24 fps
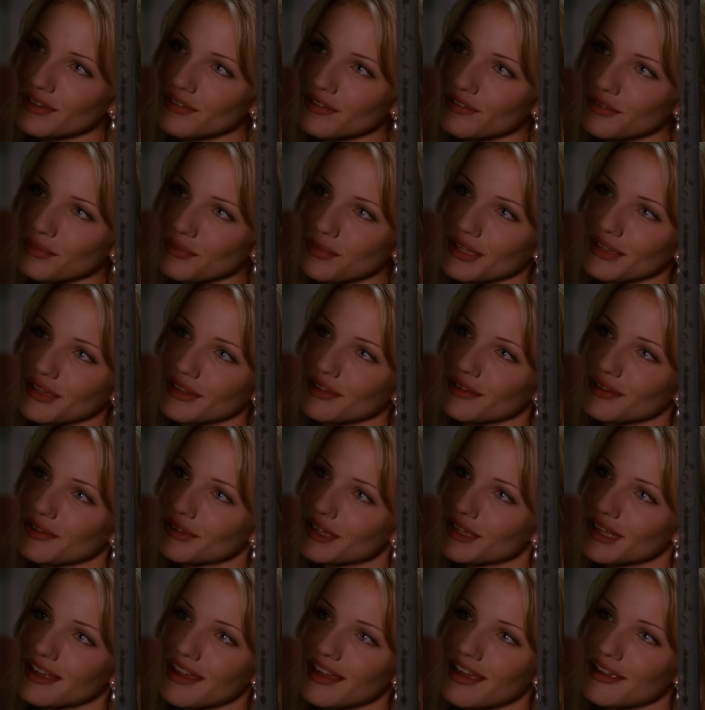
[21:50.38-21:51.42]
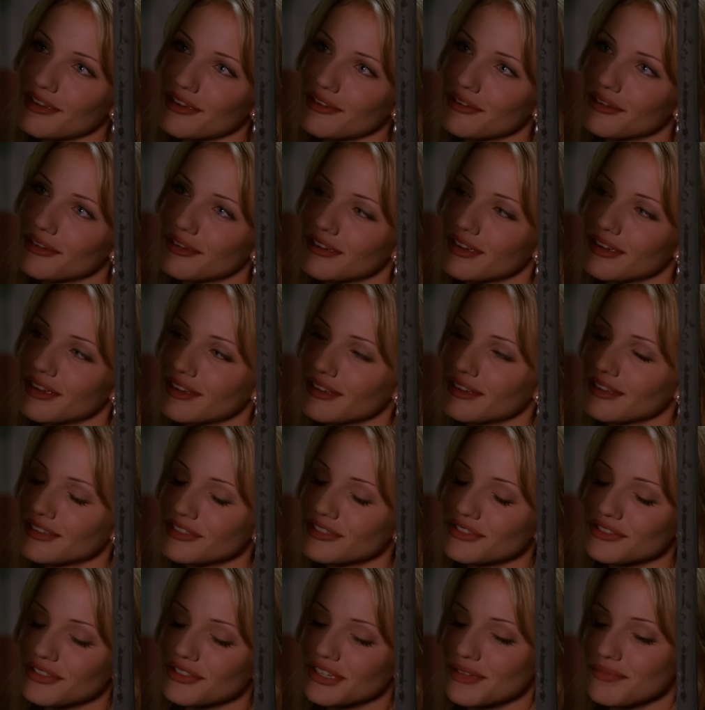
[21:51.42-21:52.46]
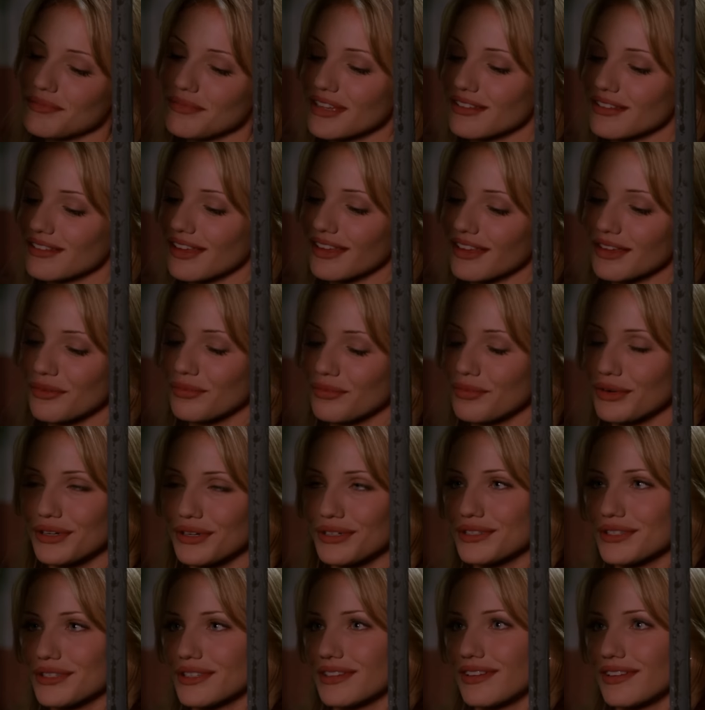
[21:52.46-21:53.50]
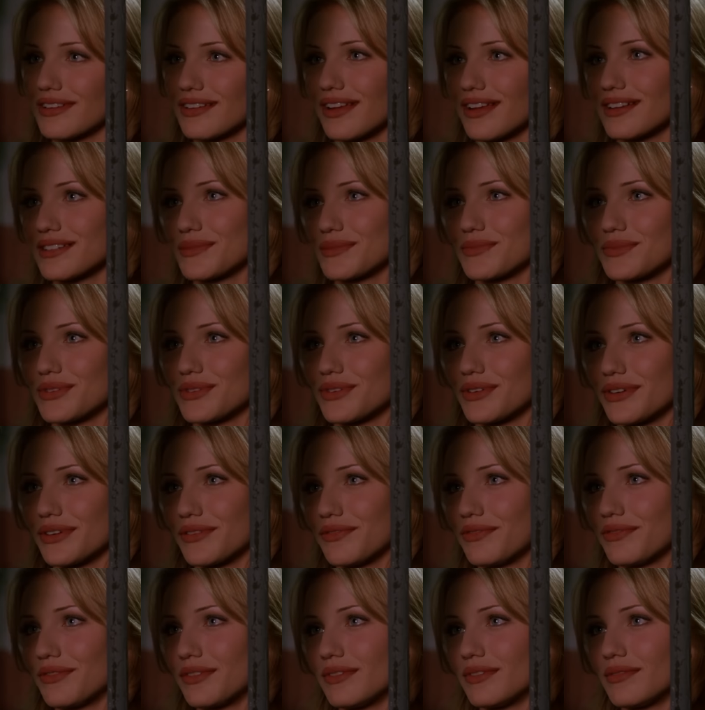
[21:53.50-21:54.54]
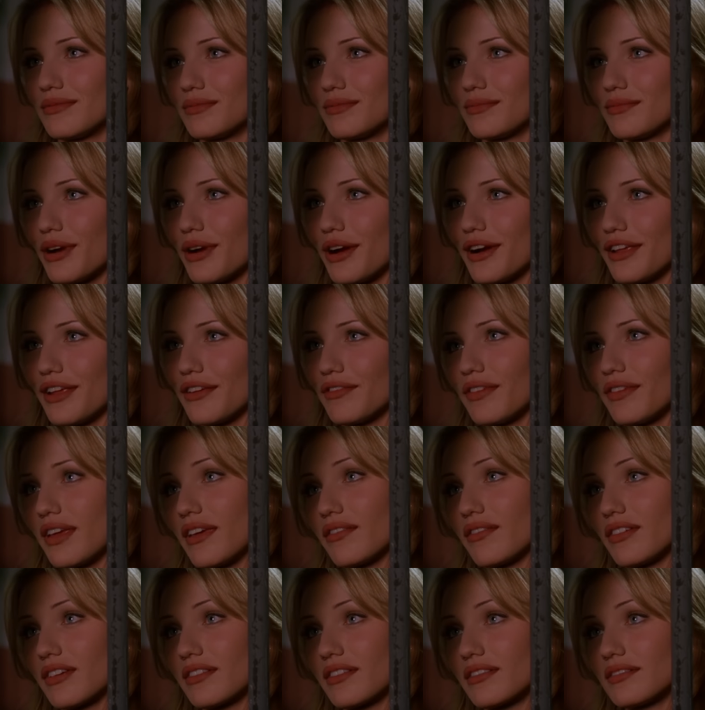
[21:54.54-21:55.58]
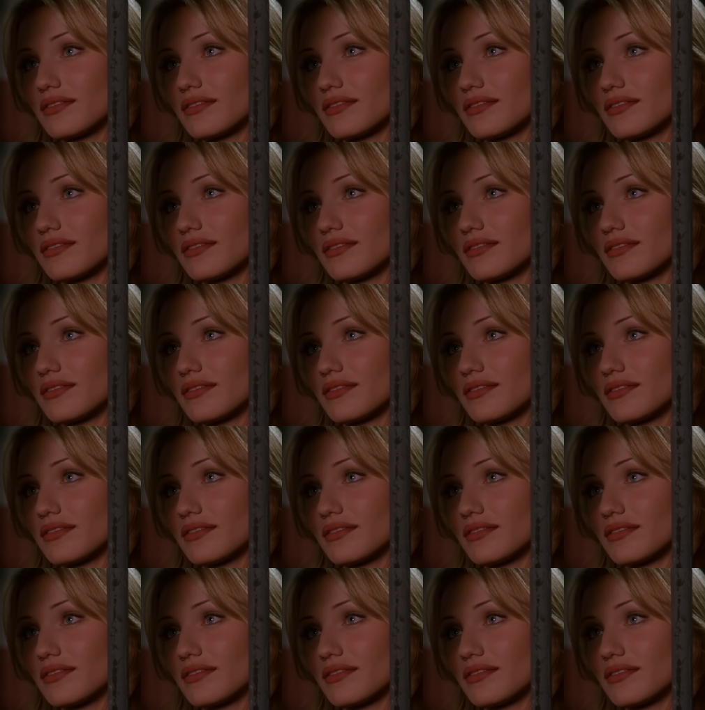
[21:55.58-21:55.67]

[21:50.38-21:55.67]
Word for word: For being the only guy who treated me like a person and not some sort of party favor.